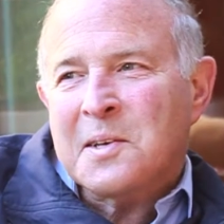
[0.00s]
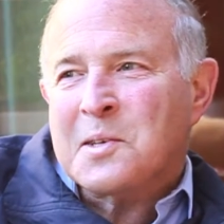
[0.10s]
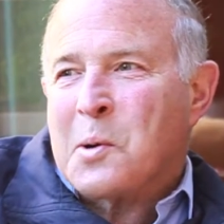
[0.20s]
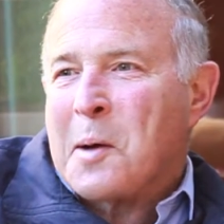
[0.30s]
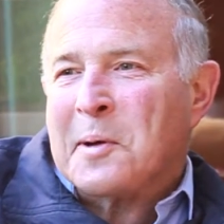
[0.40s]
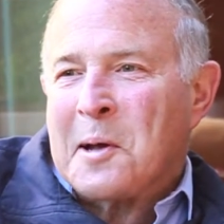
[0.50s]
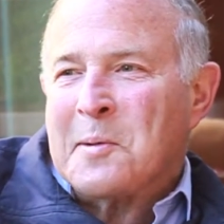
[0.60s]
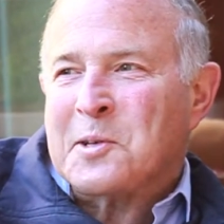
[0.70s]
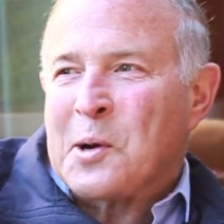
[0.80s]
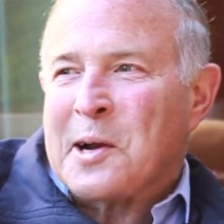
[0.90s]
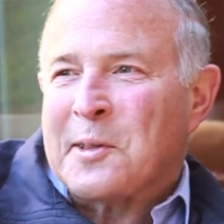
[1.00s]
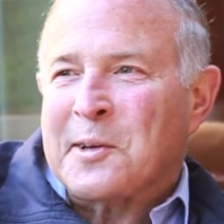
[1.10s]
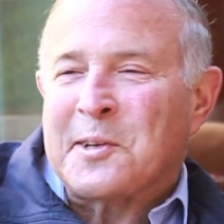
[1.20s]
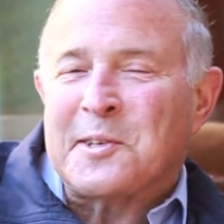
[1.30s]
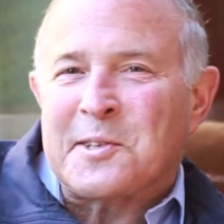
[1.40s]
So I became a historian, I
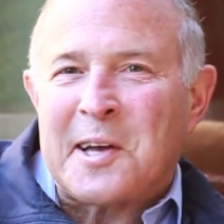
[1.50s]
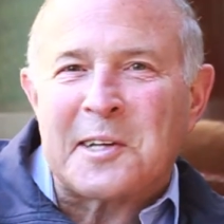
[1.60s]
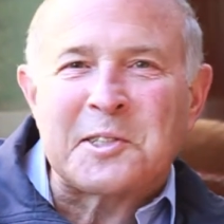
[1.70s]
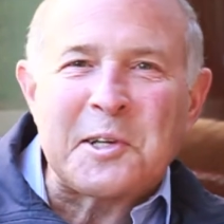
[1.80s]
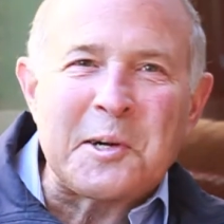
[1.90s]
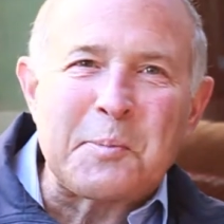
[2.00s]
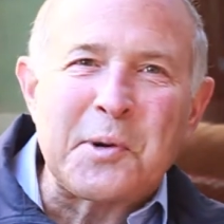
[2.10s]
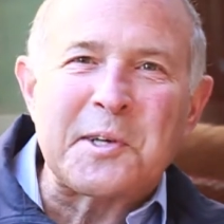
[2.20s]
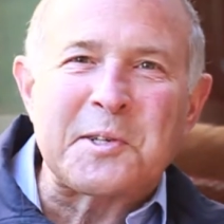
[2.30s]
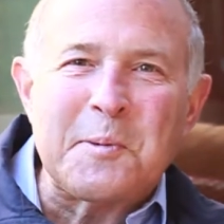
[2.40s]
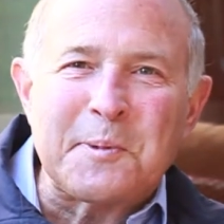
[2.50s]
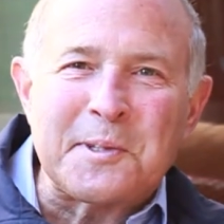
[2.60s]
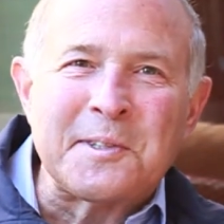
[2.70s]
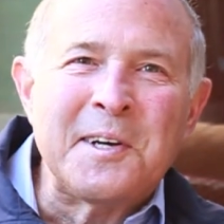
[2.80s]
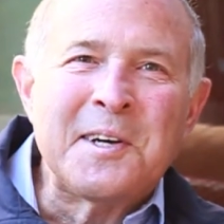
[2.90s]
think, is actually a pretty
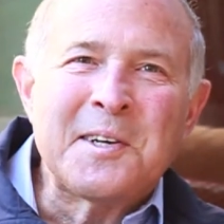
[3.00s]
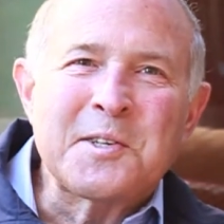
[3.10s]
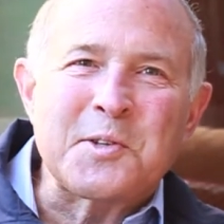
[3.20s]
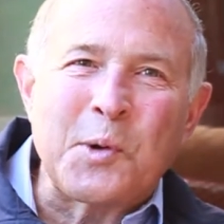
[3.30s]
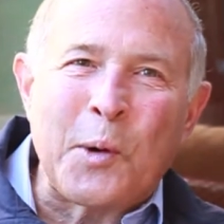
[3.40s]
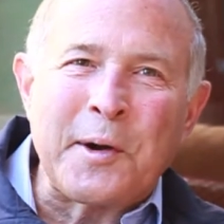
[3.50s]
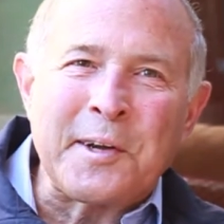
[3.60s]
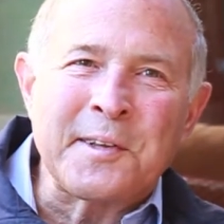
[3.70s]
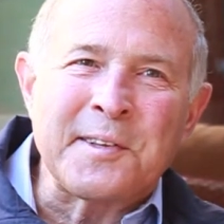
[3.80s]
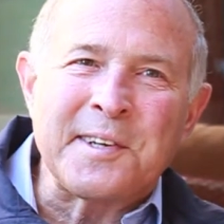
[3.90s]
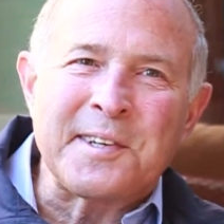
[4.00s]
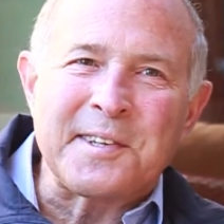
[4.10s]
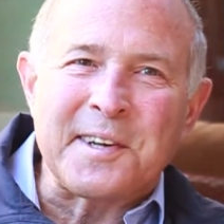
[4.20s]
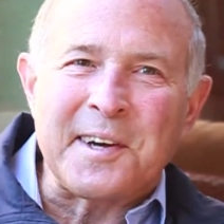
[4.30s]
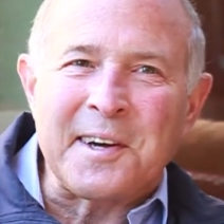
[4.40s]
simple story.
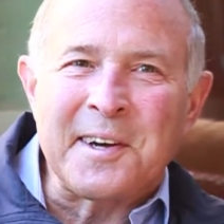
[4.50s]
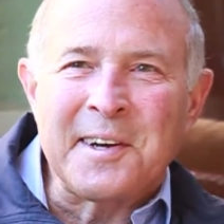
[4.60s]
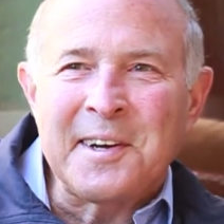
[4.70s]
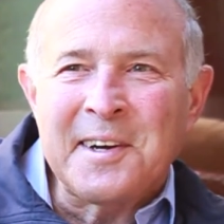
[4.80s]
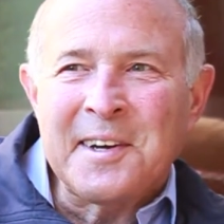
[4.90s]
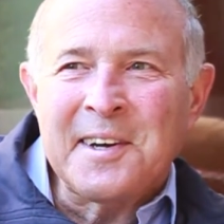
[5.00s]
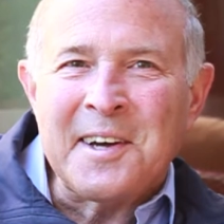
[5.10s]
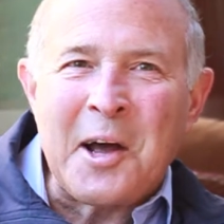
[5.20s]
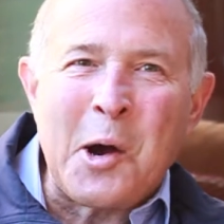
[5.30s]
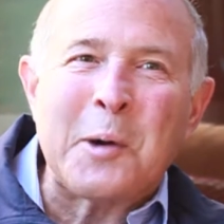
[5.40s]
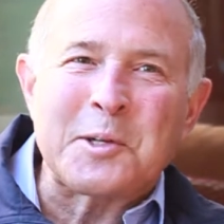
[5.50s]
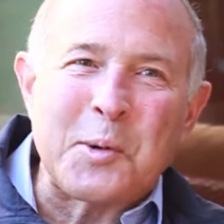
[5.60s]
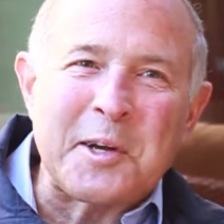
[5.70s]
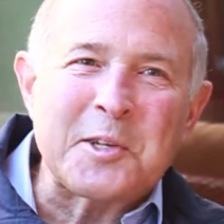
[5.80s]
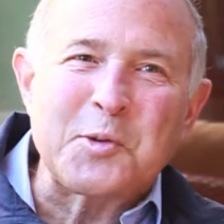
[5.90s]
That I always
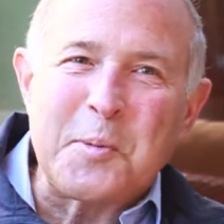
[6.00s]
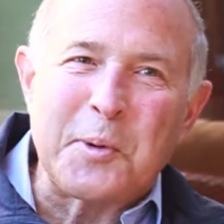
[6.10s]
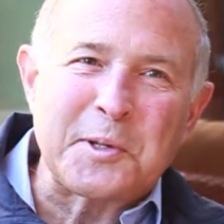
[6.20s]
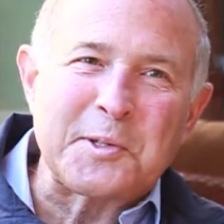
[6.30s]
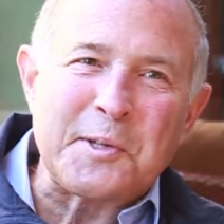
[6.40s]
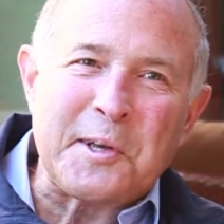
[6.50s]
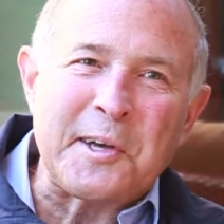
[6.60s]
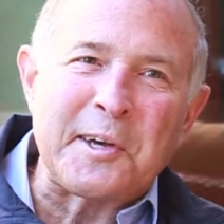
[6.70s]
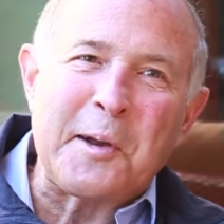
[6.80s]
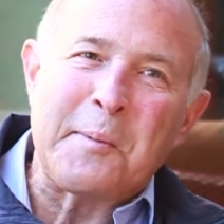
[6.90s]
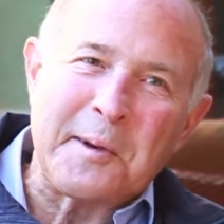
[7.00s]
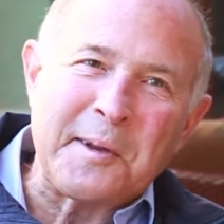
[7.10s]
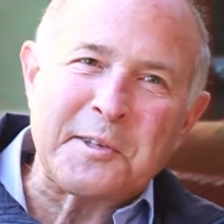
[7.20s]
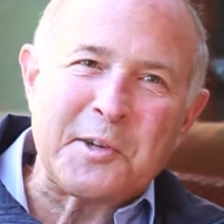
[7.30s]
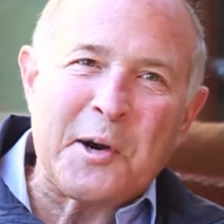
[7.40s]
read history books as a kid. I
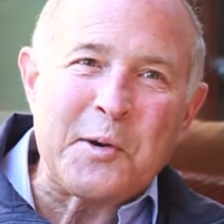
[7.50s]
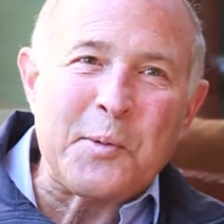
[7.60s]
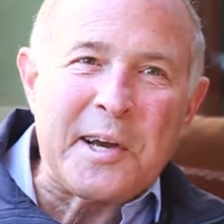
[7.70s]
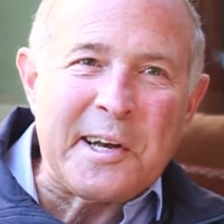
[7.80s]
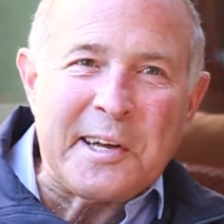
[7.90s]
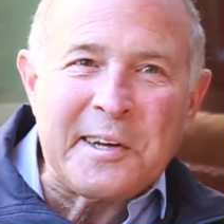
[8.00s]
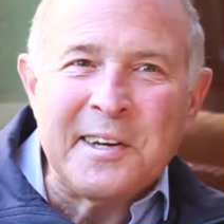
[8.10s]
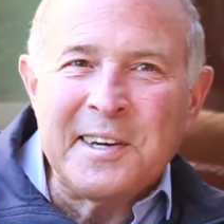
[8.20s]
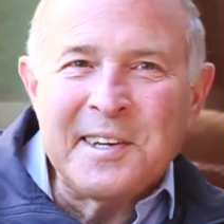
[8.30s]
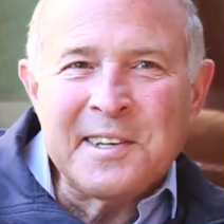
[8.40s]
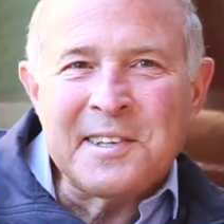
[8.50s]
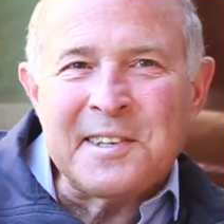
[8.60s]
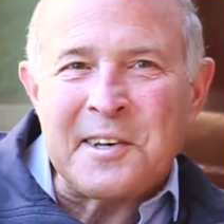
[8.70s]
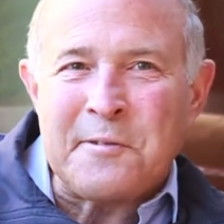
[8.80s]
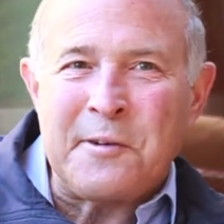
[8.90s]
mean, I started reading
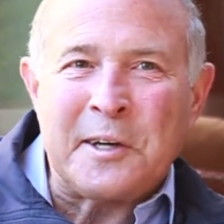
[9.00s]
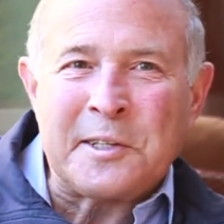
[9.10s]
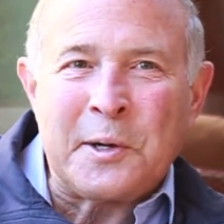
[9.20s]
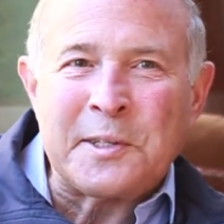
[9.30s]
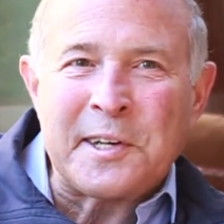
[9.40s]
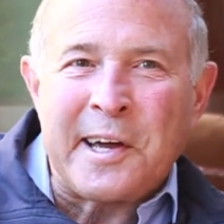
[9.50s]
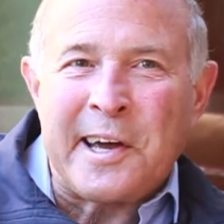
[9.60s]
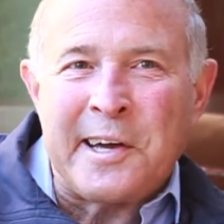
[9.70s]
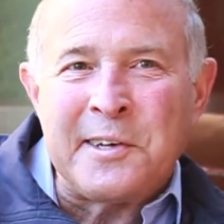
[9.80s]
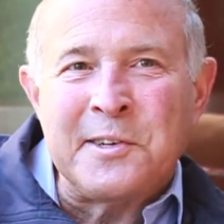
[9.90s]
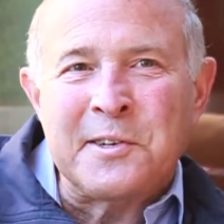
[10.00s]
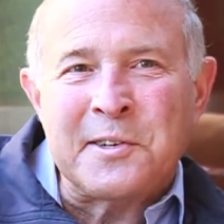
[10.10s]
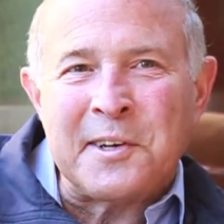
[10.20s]
at a fairly early age.